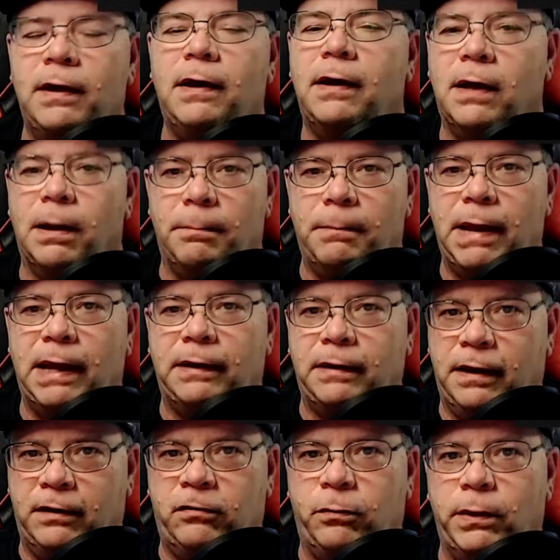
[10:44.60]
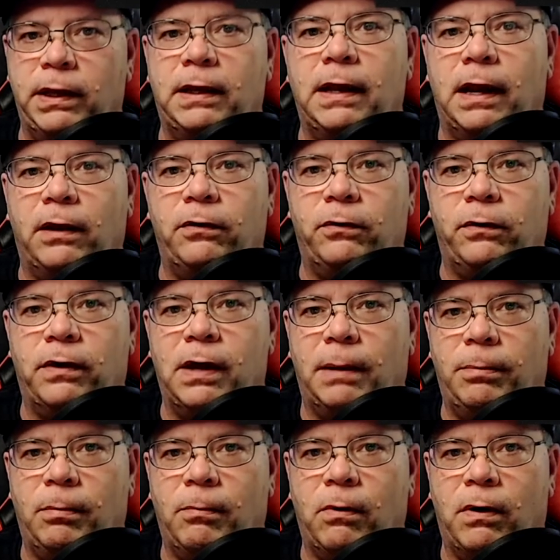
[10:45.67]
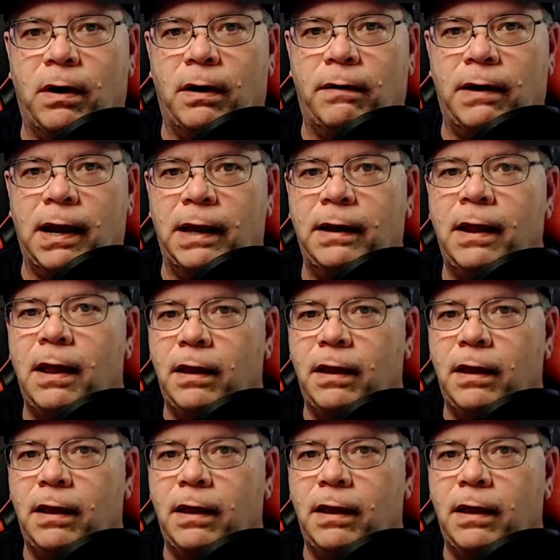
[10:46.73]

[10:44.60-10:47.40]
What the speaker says: Come back next week and I'll do a couple more, all right?